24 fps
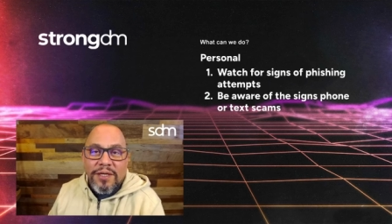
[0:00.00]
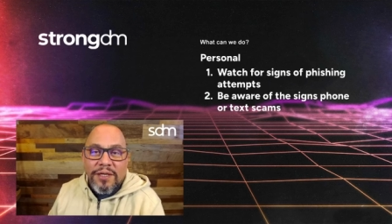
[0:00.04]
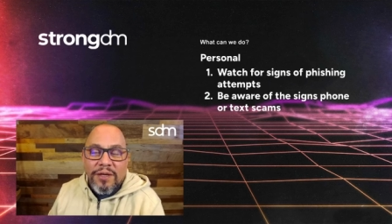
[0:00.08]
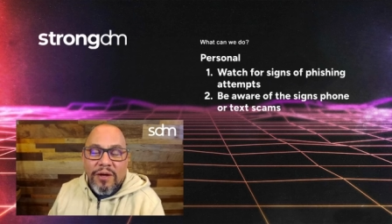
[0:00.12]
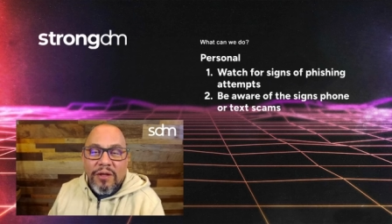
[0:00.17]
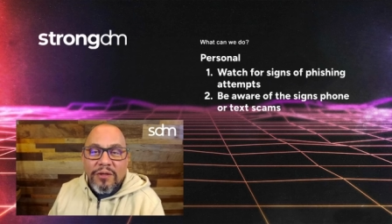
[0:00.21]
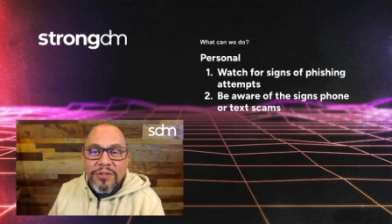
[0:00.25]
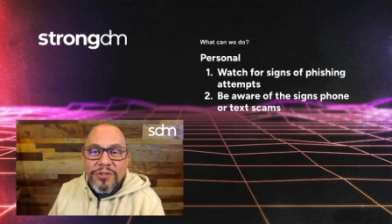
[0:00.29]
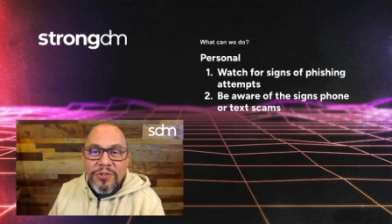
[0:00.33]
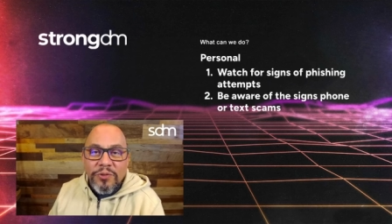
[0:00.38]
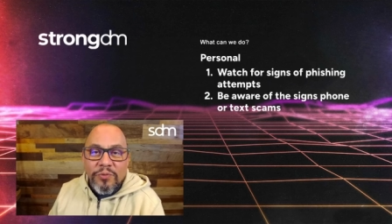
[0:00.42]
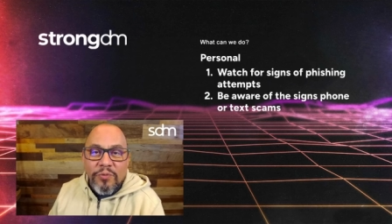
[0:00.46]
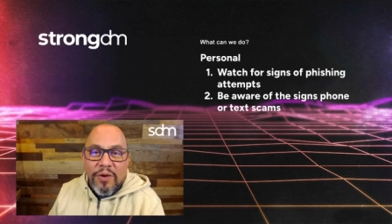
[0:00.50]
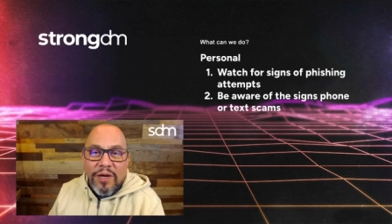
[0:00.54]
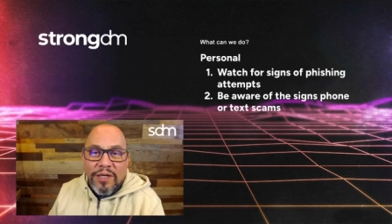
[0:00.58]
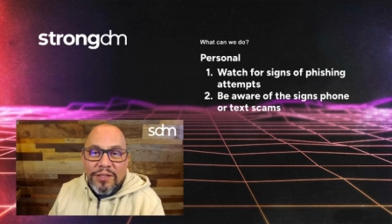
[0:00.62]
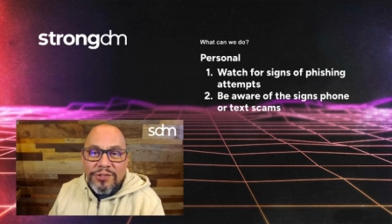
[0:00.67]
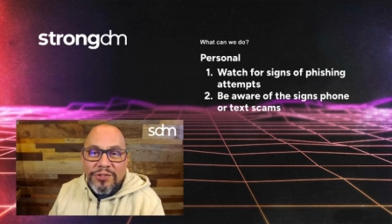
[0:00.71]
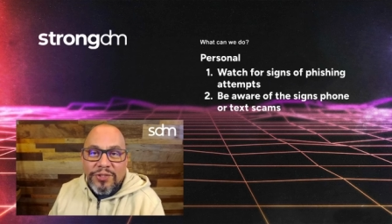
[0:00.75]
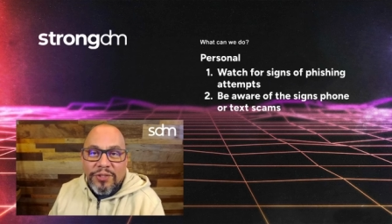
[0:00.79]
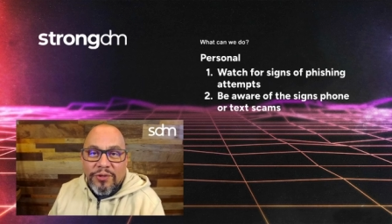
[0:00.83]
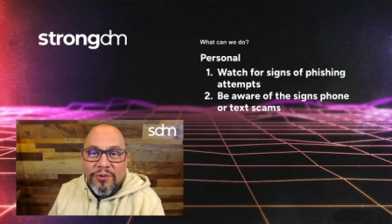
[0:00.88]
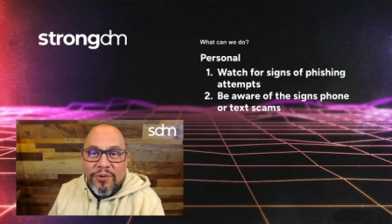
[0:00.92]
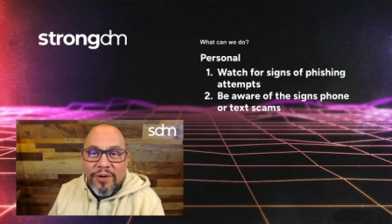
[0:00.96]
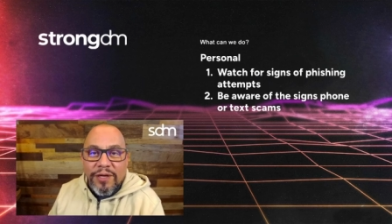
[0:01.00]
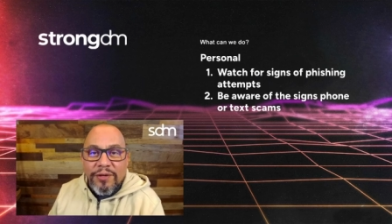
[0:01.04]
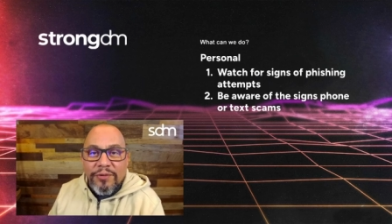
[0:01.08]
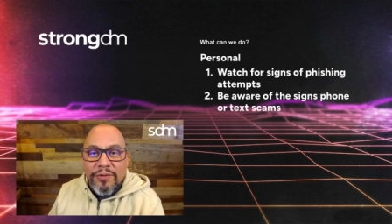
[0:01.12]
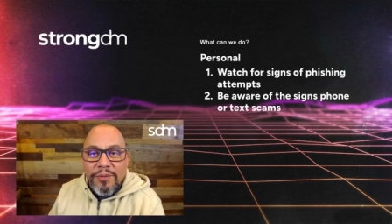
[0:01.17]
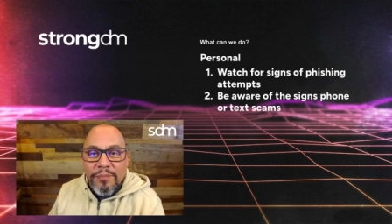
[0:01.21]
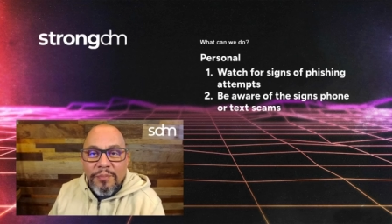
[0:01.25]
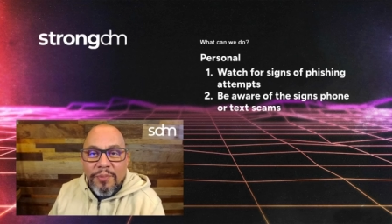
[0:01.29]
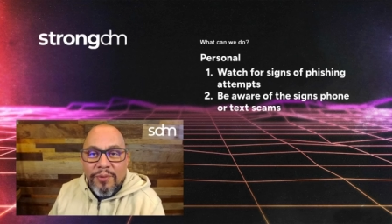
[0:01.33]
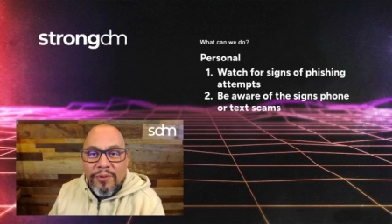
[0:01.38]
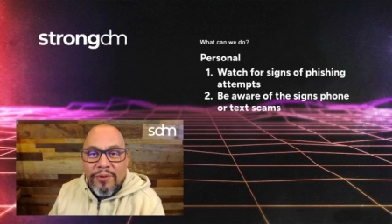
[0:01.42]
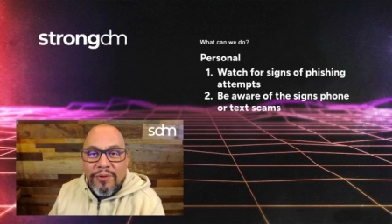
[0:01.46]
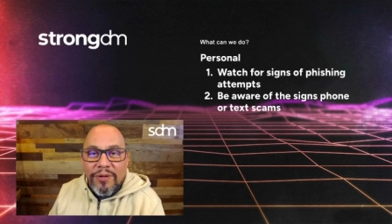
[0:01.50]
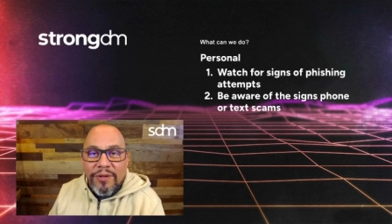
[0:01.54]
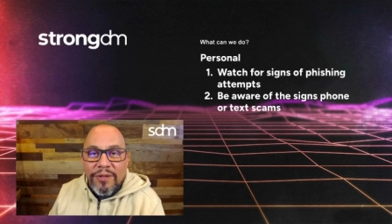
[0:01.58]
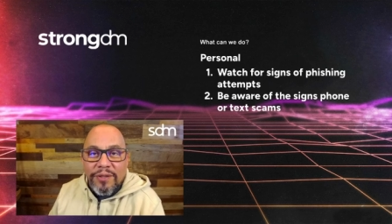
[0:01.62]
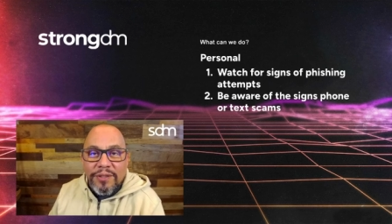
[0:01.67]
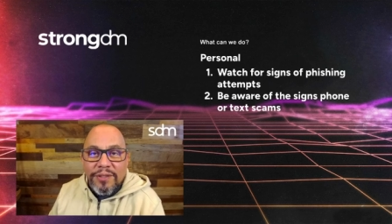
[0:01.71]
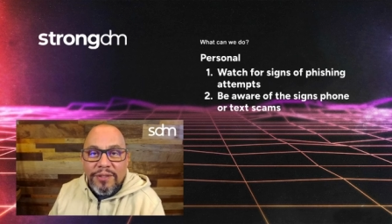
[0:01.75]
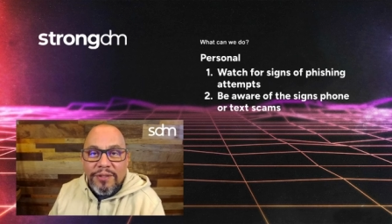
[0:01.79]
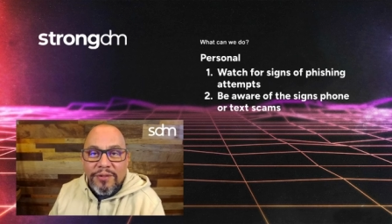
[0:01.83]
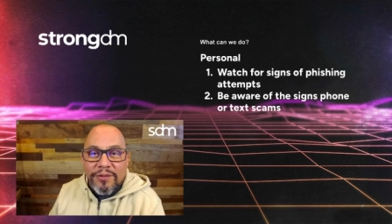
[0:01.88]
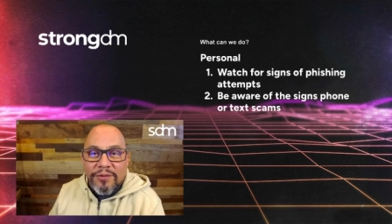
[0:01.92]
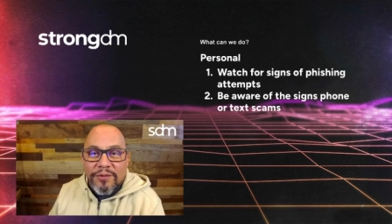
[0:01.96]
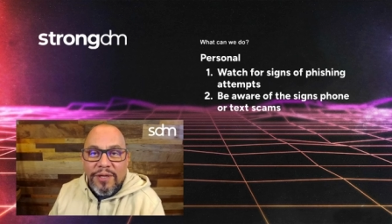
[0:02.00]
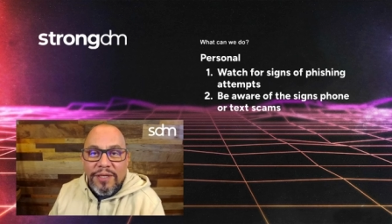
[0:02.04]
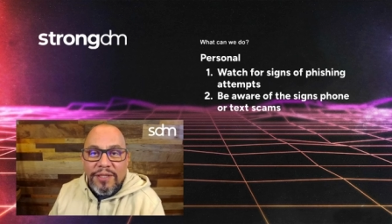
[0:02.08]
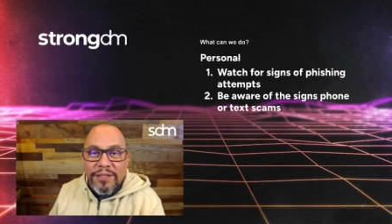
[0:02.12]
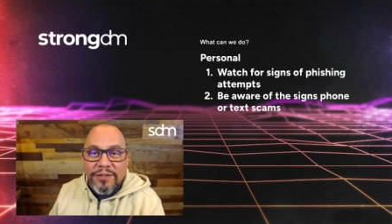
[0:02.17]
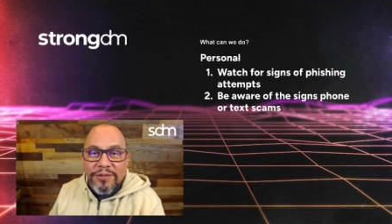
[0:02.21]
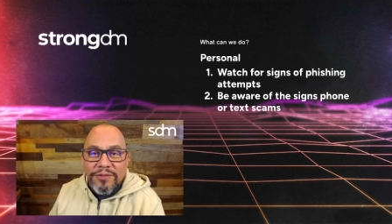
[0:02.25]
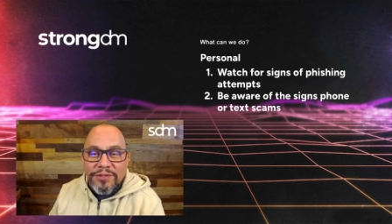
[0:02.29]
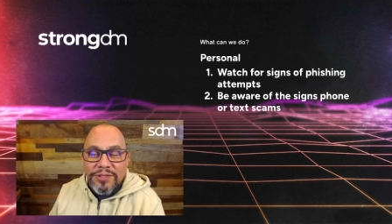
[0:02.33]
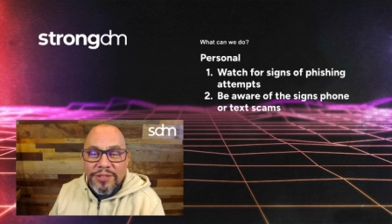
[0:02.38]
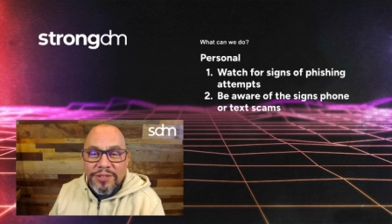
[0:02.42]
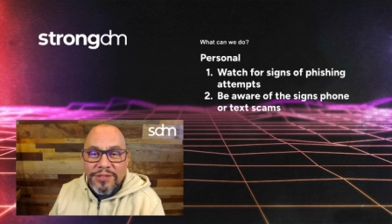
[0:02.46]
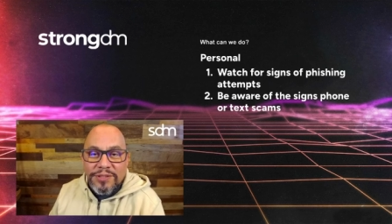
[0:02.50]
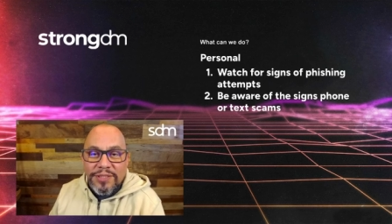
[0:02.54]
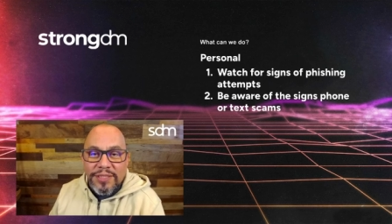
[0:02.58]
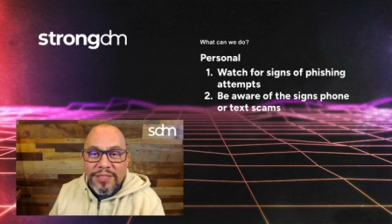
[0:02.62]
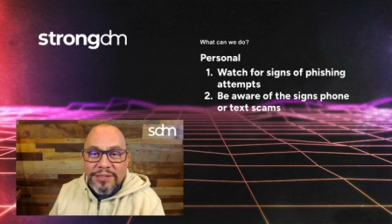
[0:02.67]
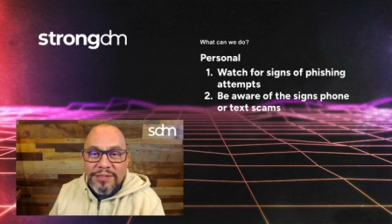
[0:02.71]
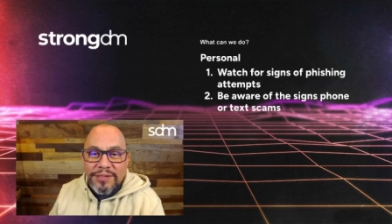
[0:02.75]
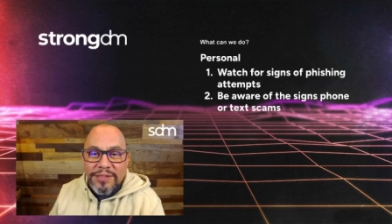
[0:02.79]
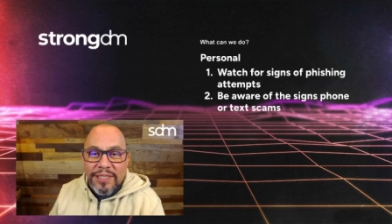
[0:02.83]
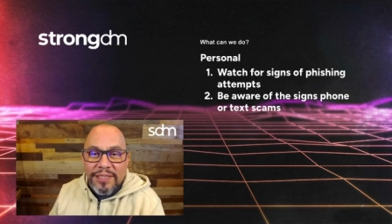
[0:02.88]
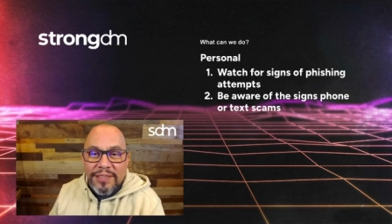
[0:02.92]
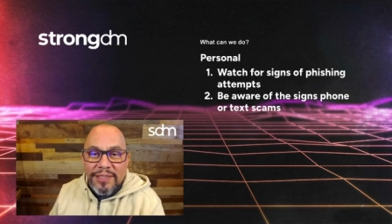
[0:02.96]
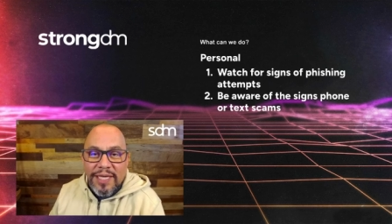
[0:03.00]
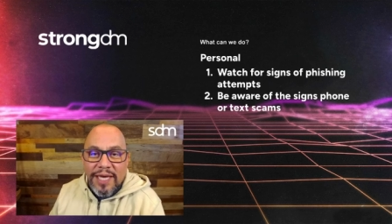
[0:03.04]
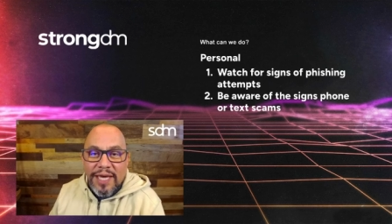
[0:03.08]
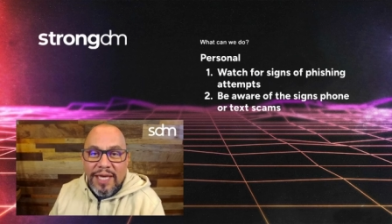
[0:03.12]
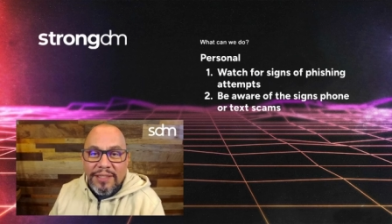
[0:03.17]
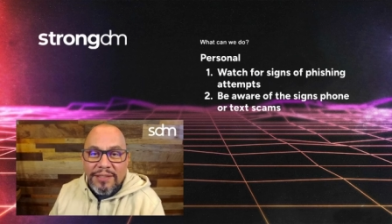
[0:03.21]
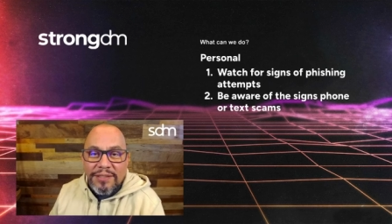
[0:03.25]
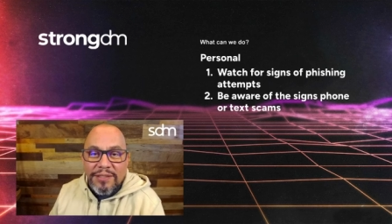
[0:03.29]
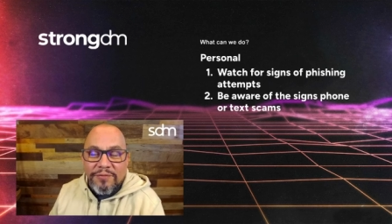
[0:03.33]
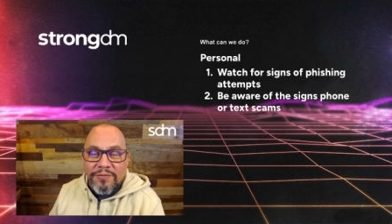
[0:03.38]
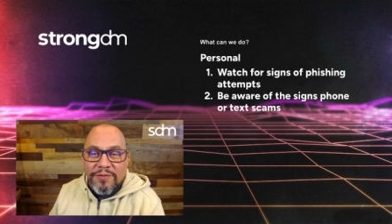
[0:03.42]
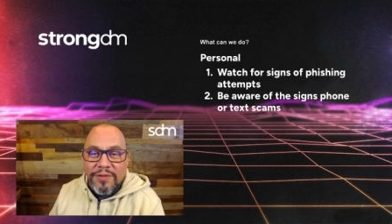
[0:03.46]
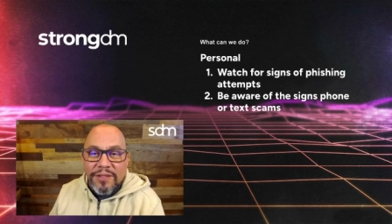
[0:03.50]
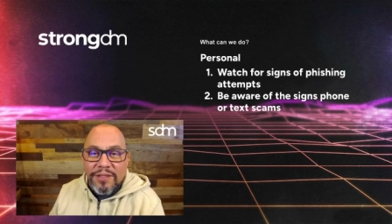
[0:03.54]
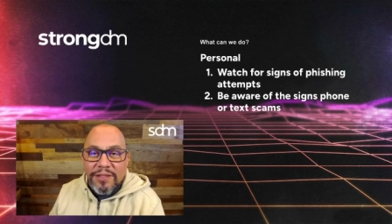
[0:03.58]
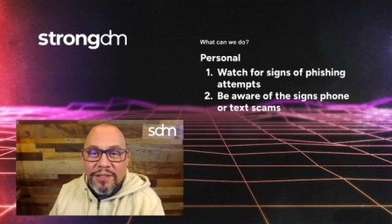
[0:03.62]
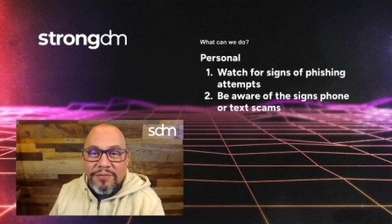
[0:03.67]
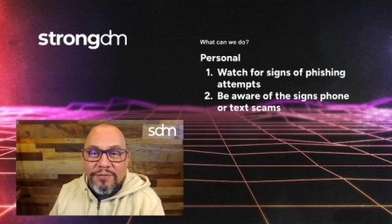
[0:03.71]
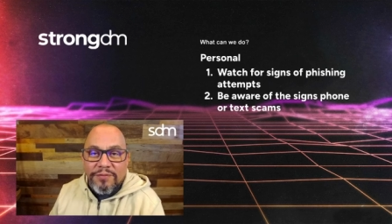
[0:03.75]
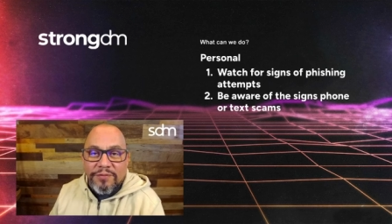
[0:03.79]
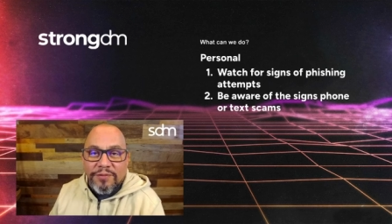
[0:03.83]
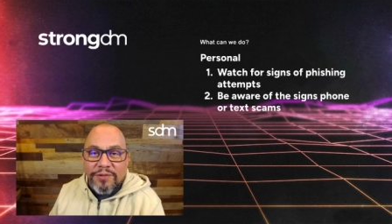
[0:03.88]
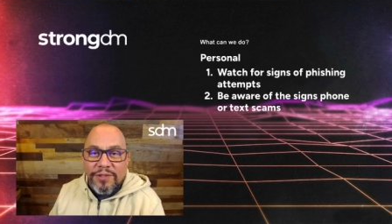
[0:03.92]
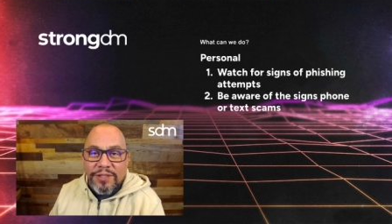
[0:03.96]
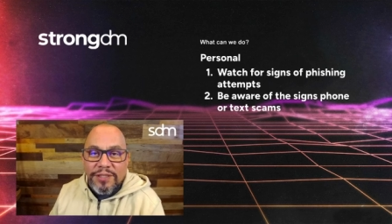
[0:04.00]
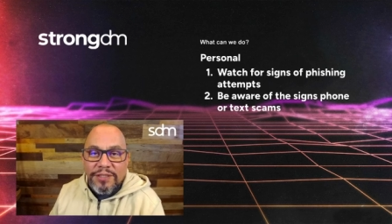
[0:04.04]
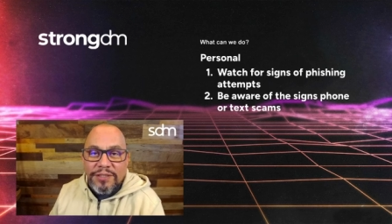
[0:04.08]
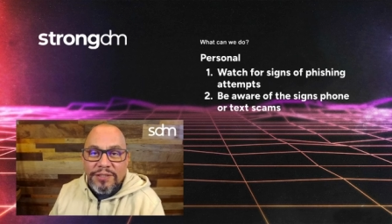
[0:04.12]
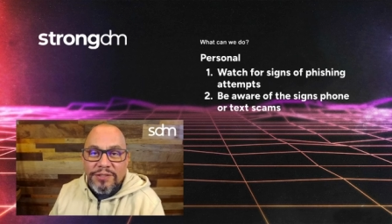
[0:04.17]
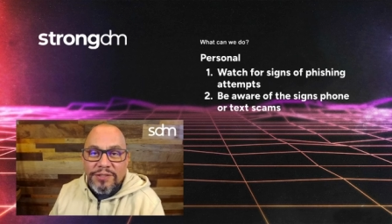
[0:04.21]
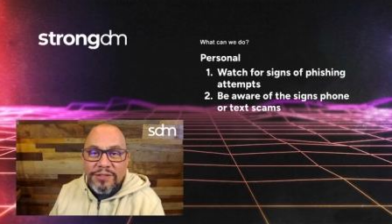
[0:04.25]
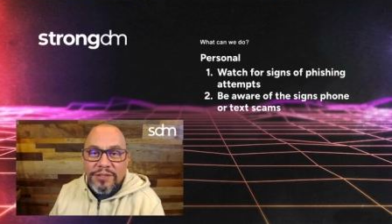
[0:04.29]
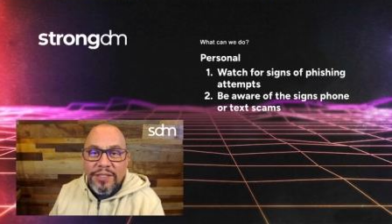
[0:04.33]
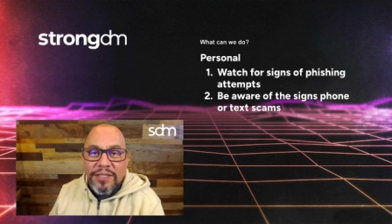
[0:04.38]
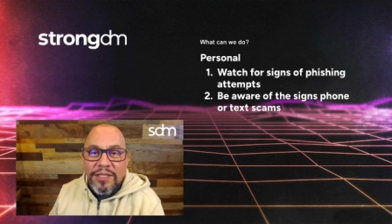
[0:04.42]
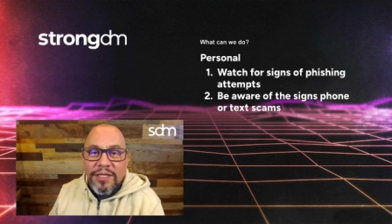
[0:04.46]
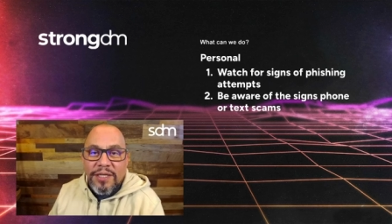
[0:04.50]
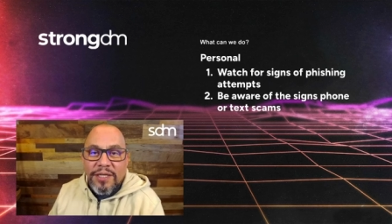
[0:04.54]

Also, watch your credit report. You know, credit usage, things like that. Definitely freeze